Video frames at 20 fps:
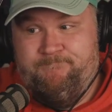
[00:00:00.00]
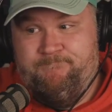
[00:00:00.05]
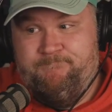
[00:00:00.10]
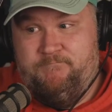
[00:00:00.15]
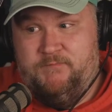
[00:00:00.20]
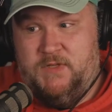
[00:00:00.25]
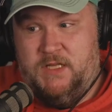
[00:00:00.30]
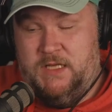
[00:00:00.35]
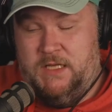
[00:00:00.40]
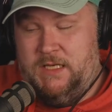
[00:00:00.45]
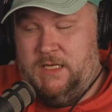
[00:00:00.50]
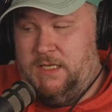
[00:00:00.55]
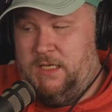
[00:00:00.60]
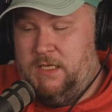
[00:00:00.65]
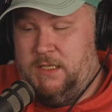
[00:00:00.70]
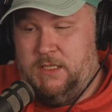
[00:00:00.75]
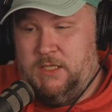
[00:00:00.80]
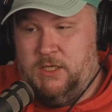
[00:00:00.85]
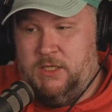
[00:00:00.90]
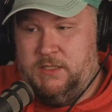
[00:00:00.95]
any
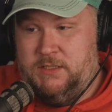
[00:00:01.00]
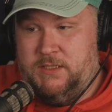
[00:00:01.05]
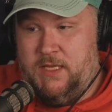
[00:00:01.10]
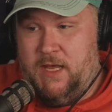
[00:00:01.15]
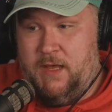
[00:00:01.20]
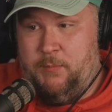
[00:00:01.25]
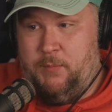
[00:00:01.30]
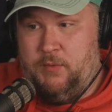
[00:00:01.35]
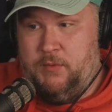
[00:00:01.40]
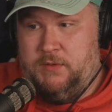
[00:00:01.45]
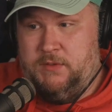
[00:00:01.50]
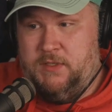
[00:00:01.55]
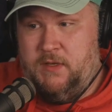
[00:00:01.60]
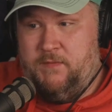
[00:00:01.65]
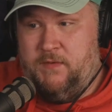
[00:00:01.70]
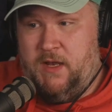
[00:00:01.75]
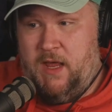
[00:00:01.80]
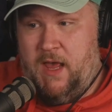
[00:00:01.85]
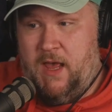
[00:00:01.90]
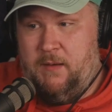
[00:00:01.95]
other examples of
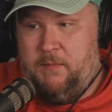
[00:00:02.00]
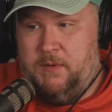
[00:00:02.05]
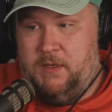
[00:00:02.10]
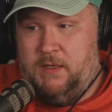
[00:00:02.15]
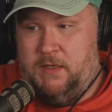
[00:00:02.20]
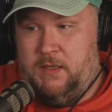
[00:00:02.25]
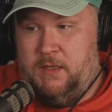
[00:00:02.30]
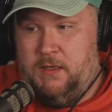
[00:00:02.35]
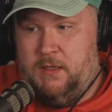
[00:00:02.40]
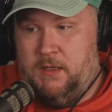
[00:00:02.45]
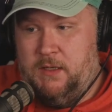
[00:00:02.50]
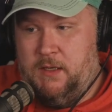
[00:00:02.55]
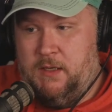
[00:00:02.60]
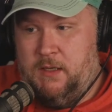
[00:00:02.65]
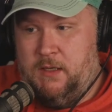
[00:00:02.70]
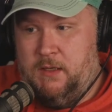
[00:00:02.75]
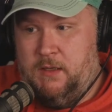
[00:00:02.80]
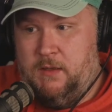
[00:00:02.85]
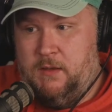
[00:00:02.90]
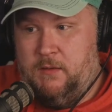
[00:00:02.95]
it happening.
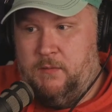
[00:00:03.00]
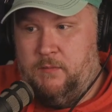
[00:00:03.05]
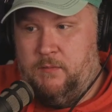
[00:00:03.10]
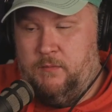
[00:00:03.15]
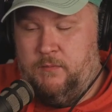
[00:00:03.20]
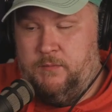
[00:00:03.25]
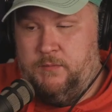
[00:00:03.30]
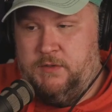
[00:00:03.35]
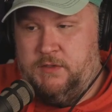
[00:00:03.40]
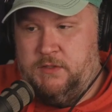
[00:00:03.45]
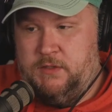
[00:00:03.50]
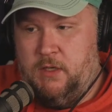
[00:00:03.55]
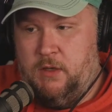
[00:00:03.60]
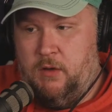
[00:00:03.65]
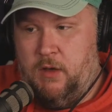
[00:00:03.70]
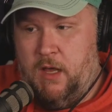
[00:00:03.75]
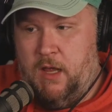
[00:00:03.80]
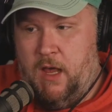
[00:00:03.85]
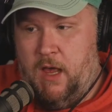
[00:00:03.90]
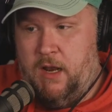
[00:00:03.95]
Um, so
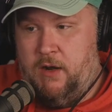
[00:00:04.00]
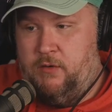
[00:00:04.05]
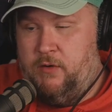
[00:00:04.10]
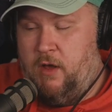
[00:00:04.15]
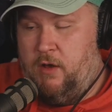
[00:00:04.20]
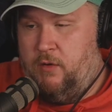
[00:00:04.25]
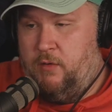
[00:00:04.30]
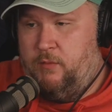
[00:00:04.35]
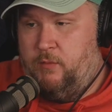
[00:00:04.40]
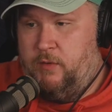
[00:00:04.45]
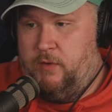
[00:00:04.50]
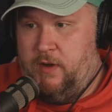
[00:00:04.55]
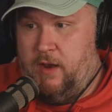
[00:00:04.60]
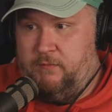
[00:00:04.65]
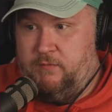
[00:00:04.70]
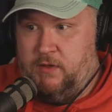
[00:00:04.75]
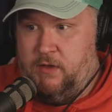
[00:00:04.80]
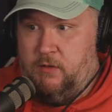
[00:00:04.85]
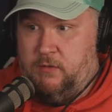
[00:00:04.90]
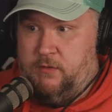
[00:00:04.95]
I, I, don't know. We'd have
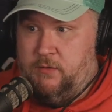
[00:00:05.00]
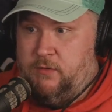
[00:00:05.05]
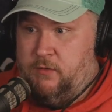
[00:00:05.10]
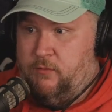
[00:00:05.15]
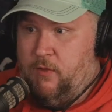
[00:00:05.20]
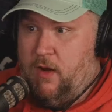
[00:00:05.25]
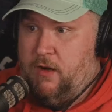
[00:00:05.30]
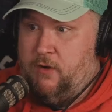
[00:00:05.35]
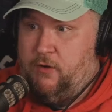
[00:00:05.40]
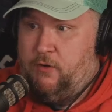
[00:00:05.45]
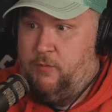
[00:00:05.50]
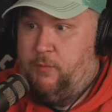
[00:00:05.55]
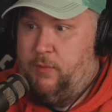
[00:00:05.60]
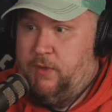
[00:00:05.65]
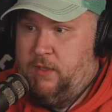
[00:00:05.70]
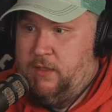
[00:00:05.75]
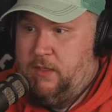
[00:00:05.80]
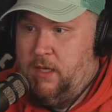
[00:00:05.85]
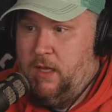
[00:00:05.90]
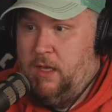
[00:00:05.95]
to go through the record,
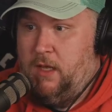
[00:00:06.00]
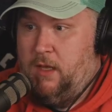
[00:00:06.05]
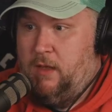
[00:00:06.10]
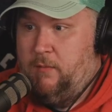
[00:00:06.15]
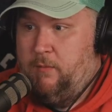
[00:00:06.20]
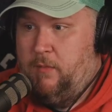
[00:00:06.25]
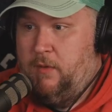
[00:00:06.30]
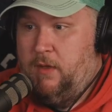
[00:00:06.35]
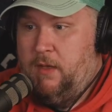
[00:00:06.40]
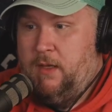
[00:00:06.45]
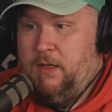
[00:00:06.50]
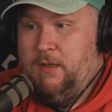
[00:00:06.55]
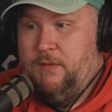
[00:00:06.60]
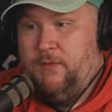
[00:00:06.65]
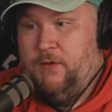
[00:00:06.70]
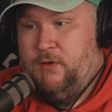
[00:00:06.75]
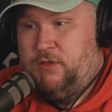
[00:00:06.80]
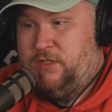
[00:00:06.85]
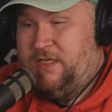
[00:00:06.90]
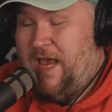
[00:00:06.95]
but um,
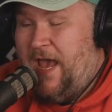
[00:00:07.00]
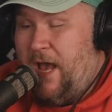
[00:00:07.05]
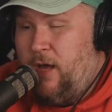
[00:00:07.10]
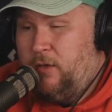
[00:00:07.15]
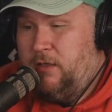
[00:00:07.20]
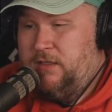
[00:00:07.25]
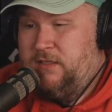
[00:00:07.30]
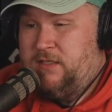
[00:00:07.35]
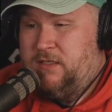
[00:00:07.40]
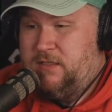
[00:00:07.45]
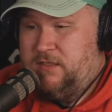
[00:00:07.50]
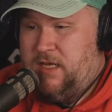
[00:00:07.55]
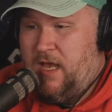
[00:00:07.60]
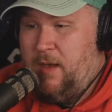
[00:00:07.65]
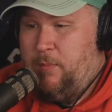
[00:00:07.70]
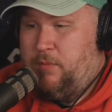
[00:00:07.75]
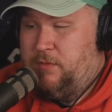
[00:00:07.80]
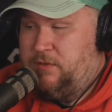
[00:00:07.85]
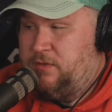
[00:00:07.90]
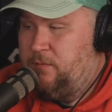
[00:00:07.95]
there's countless
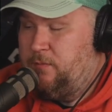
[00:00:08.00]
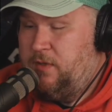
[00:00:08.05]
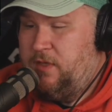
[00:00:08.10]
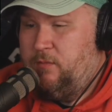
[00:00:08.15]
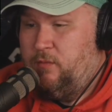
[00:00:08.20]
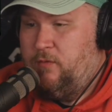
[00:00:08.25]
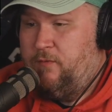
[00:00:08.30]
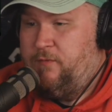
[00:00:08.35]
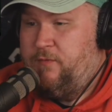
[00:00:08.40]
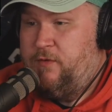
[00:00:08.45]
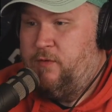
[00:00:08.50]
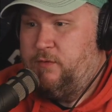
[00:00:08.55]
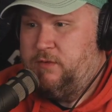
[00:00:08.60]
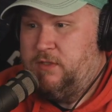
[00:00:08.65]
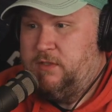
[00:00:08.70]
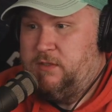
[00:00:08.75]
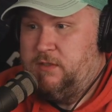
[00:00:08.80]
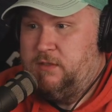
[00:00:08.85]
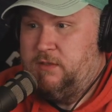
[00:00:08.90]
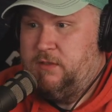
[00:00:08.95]
examples of me
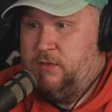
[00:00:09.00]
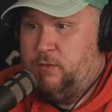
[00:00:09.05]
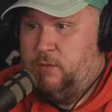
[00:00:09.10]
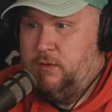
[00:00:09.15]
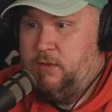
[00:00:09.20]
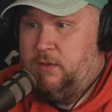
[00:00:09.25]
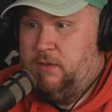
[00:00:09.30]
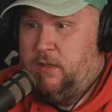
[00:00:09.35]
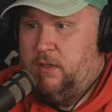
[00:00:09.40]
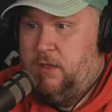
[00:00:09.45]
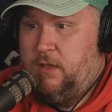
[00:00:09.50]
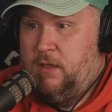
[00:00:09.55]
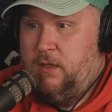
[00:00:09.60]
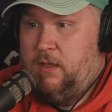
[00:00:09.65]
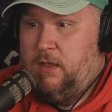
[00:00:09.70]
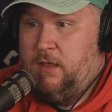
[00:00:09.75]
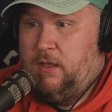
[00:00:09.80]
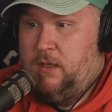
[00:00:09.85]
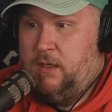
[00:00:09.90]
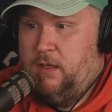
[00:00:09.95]
refusing to do it,
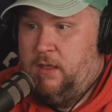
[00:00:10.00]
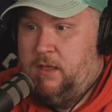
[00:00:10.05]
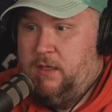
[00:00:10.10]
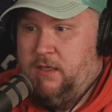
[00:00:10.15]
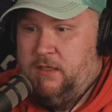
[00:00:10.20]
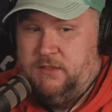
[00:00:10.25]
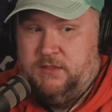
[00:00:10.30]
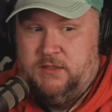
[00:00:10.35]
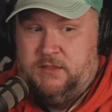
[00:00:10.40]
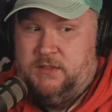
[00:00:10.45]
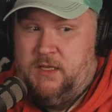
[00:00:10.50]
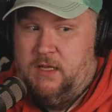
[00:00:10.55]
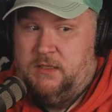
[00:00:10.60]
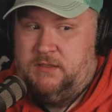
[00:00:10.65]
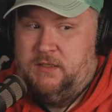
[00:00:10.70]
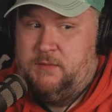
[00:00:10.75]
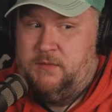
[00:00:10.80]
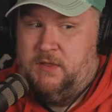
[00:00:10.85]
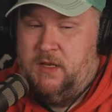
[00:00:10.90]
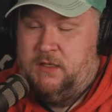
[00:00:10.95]
uh, and it's just not
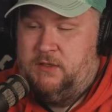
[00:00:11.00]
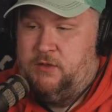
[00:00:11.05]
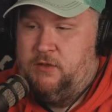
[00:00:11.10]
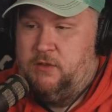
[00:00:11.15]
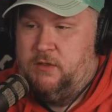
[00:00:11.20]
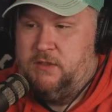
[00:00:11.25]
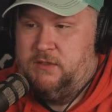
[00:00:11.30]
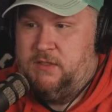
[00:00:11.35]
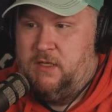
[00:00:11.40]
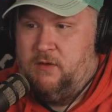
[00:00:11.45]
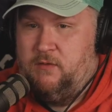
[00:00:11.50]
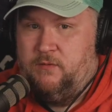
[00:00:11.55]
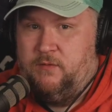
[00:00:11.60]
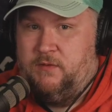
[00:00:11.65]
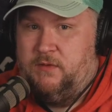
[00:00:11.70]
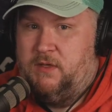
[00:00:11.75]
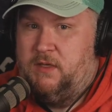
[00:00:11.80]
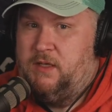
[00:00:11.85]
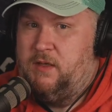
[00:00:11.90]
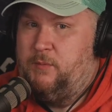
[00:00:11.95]
something I do because I don't
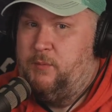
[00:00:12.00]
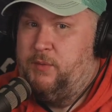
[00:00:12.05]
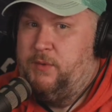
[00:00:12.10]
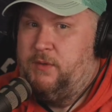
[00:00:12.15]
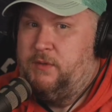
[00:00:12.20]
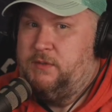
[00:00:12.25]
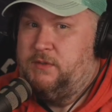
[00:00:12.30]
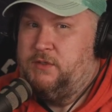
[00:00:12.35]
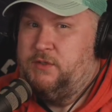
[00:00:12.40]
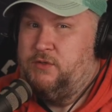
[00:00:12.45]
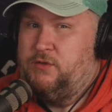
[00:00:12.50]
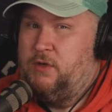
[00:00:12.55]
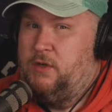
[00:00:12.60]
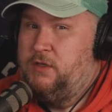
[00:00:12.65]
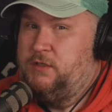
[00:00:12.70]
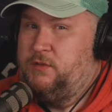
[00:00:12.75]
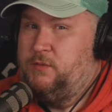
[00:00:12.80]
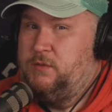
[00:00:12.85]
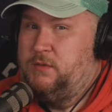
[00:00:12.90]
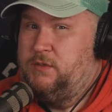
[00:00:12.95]
think it builds
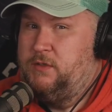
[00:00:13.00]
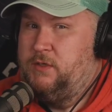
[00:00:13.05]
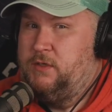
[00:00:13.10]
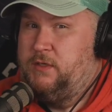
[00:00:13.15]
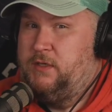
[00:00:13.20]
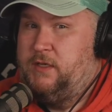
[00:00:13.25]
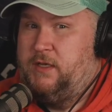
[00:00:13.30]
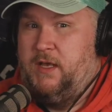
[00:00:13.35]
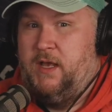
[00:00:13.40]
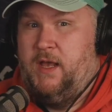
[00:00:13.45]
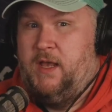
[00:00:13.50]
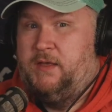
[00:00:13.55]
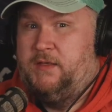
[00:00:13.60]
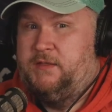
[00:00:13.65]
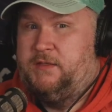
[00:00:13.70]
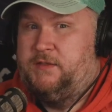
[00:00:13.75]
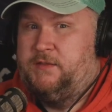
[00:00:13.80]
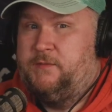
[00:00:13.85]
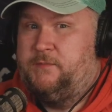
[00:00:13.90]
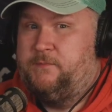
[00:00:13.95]
trust with your guests.